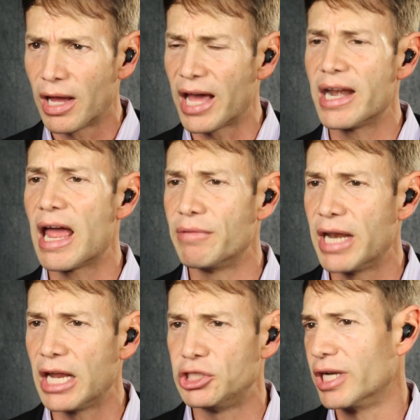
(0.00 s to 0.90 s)
I didn't have an
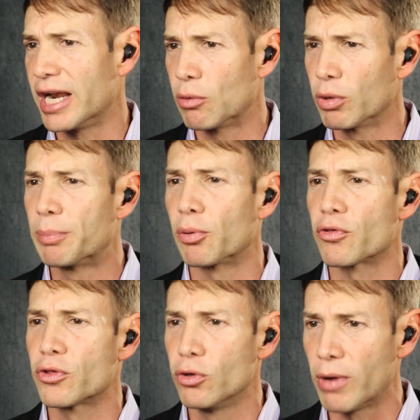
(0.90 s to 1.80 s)
agent. I didn't really
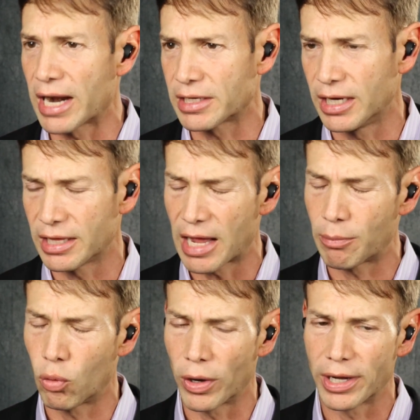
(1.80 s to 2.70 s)
pursue acting at
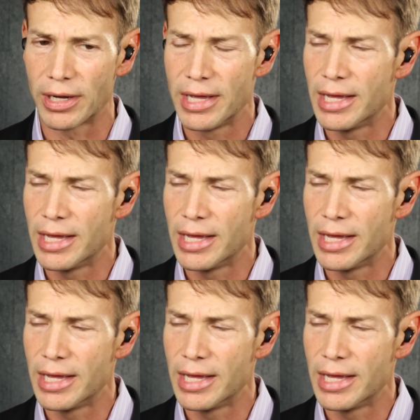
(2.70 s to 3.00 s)
that point.